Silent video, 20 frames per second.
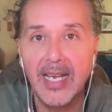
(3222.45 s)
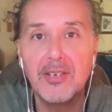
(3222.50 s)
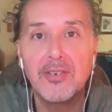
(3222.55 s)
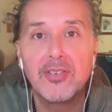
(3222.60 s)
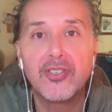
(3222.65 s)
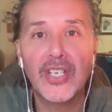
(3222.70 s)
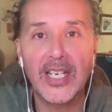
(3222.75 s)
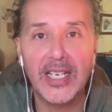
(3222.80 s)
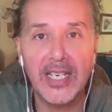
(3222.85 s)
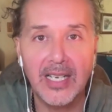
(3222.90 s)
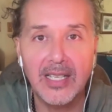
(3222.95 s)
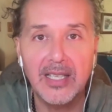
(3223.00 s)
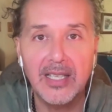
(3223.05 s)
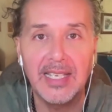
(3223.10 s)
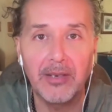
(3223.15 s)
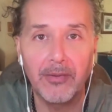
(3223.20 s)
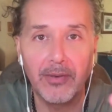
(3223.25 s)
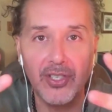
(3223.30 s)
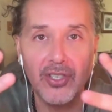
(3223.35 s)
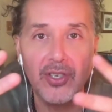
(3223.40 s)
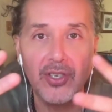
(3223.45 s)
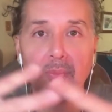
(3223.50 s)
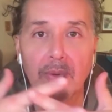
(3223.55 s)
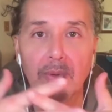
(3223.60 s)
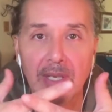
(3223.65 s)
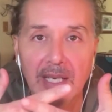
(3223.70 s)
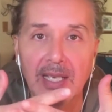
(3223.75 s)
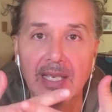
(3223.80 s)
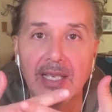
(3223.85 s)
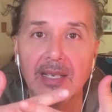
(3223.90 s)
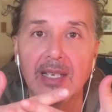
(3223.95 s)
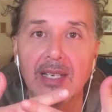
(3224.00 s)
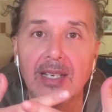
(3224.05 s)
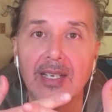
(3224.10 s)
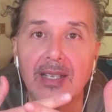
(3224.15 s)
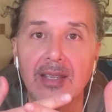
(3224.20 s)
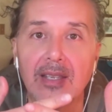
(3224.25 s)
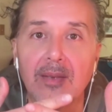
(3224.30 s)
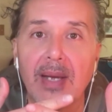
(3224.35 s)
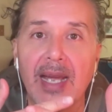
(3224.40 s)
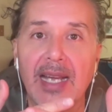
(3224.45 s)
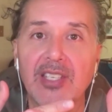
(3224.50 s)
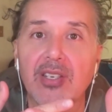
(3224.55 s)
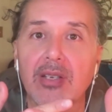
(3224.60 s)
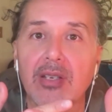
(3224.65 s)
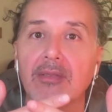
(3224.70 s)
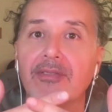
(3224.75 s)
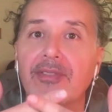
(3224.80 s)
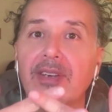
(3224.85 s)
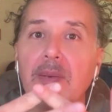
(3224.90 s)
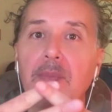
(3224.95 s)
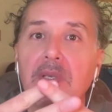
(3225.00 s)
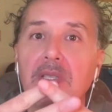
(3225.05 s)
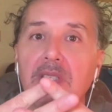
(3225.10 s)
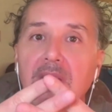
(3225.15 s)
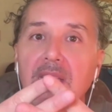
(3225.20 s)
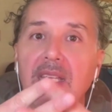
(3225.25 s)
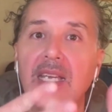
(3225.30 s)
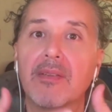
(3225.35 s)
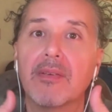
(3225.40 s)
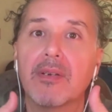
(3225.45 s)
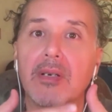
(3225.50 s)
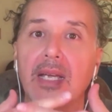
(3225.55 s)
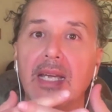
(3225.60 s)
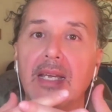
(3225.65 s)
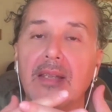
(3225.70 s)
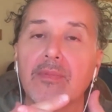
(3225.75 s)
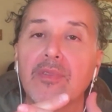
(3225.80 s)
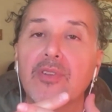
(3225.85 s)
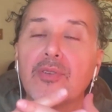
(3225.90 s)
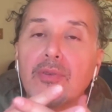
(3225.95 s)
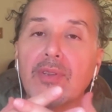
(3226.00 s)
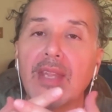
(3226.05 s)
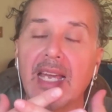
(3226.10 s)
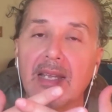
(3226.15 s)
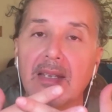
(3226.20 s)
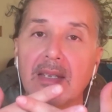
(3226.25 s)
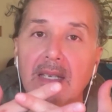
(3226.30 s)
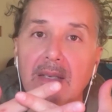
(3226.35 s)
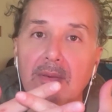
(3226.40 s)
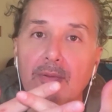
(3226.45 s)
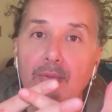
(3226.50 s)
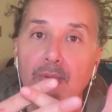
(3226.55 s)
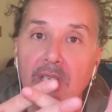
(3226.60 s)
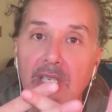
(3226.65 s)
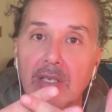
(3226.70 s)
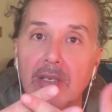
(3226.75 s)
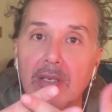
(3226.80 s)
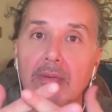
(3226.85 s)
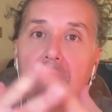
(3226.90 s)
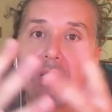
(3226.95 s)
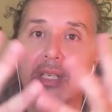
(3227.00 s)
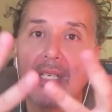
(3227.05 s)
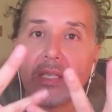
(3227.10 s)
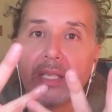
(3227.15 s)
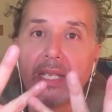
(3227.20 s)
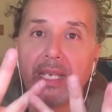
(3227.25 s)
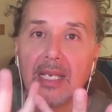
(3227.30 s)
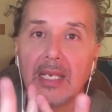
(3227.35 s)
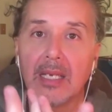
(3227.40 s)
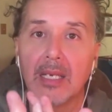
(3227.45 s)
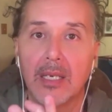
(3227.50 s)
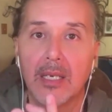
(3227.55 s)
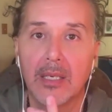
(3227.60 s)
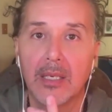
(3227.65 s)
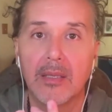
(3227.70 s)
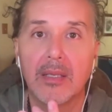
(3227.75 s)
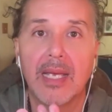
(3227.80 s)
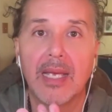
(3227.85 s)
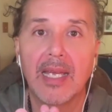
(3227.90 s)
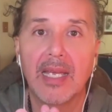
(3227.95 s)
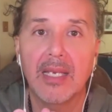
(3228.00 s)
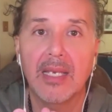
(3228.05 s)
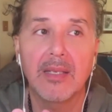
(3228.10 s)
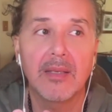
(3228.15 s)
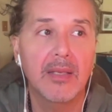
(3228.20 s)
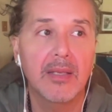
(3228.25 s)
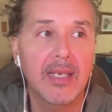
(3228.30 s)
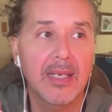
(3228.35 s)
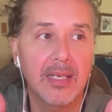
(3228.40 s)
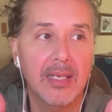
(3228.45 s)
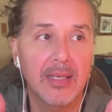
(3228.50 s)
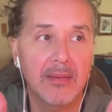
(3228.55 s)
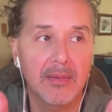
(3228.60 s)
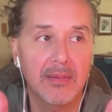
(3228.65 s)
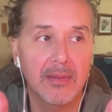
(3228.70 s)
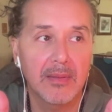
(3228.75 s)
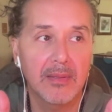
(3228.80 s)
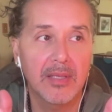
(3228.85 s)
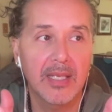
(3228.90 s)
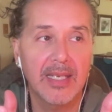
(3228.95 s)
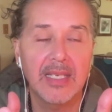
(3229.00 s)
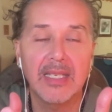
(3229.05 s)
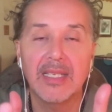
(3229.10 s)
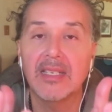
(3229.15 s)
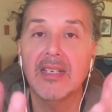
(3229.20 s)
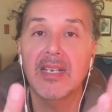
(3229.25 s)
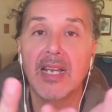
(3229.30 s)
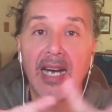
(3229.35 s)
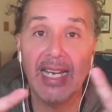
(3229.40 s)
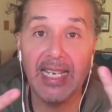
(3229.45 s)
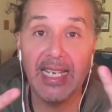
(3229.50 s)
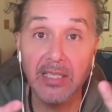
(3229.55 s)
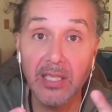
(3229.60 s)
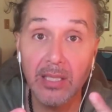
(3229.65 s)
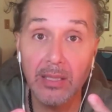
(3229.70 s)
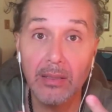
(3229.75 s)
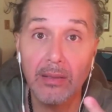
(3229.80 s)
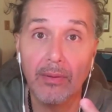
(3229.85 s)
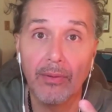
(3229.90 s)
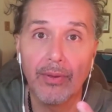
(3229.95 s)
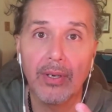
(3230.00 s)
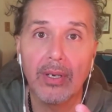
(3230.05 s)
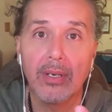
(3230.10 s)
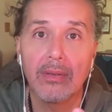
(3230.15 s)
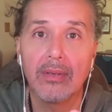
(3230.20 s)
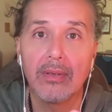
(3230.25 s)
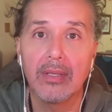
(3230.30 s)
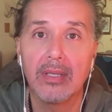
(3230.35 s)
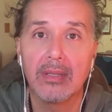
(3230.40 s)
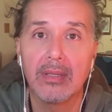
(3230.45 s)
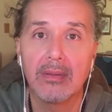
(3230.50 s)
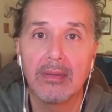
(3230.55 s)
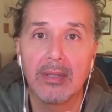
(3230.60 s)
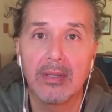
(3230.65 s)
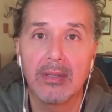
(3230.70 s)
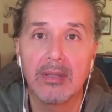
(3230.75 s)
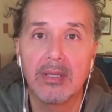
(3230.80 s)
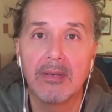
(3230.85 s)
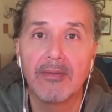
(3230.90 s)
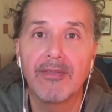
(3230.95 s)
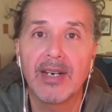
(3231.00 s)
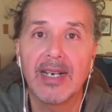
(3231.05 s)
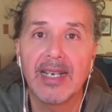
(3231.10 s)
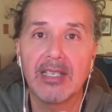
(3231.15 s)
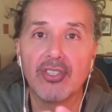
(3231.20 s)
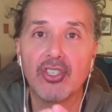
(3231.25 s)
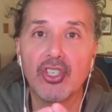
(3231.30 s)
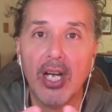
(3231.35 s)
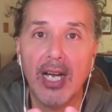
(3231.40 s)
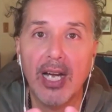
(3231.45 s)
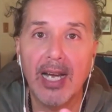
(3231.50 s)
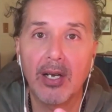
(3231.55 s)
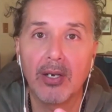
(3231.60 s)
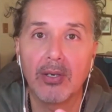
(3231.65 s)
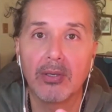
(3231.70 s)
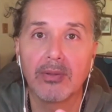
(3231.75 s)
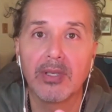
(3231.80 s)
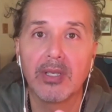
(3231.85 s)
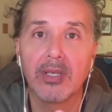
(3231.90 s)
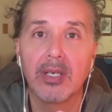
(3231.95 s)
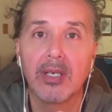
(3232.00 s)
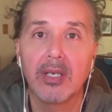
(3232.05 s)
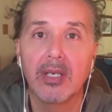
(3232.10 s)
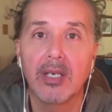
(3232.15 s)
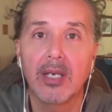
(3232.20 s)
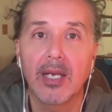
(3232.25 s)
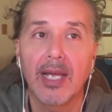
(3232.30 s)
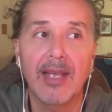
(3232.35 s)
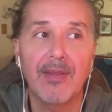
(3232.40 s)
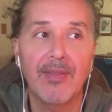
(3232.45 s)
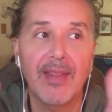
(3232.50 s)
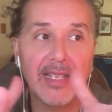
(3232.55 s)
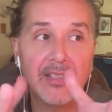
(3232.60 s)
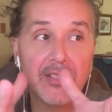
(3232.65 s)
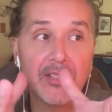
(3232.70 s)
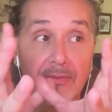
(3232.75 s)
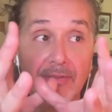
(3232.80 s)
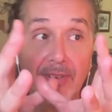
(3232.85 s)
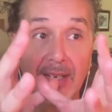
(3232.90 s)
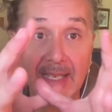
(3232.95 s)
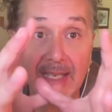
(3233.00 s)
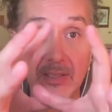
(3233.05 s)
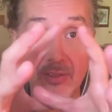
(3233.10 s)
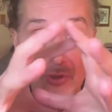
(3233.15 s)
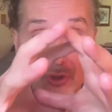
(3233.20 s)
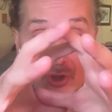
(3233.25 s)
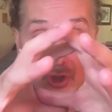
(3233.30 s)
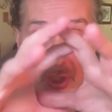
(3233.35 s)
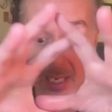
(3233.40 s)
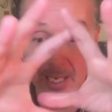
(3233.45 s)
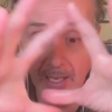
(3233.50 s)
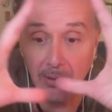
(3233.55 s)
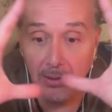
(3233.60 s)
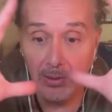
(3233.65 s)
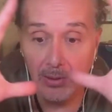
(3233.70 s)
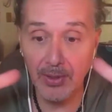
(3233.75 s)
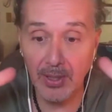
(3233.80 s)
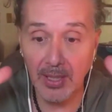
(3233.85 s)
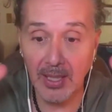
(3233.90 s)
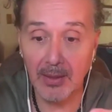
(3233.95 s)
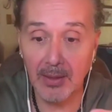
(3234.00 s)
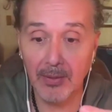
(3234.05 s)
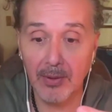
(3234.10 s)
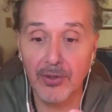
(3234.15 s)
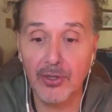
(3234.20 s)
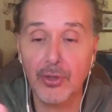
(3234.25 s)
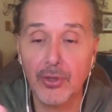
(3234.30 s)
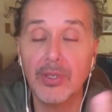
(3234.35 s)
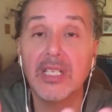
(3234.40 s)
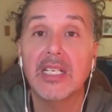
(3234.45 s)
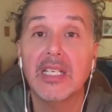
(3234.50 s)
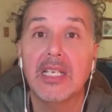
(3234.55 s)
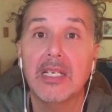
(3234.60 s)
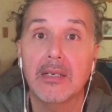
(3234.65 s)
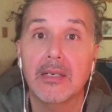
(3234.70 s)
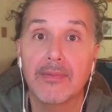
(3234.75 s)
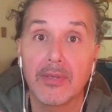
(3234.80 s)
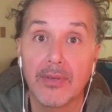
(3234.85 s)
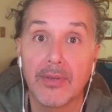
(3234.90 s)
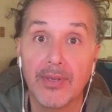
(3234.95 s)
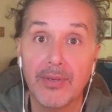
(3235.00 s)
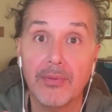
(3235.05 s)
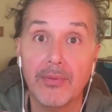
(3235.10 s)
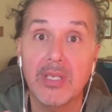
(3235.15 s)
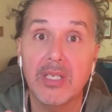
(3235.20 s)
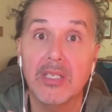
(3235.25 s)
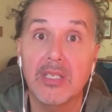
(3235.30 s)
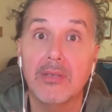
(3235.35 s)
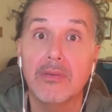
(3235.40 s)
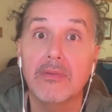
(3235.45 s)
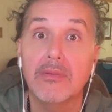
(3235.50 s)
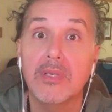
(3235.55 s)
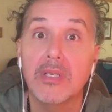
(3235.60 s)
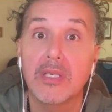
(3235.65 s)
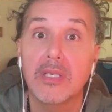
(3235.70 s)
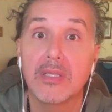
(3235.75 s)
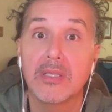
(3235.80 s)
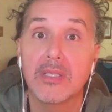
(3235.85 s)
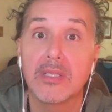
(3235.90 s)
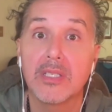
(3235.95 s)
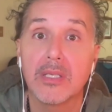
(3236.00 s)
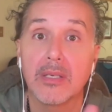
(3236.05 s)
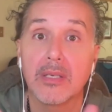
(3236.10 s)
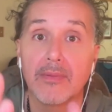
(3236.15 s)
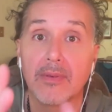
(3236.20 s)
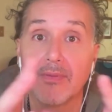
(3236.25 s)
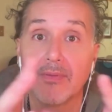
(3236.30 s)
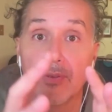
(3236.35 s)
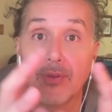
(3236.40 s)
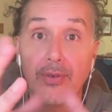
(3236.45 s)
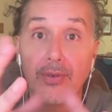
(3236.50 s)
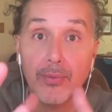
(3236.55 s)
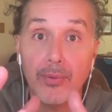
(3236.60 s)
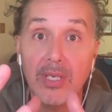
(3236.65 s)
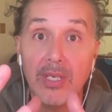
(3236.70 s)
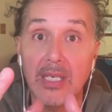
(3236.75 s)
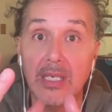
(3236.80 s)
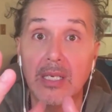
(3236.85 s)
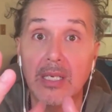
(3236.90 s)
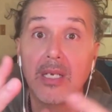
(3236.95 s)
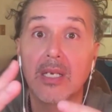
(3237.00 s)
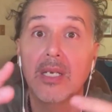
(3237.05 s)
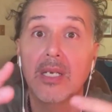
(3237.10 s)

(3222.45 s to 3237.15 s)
energetic language, you're bringing the masculine and feminine together, and through that reunion, they ignite the divine child. And that divine child and the trinity of the three unions of the three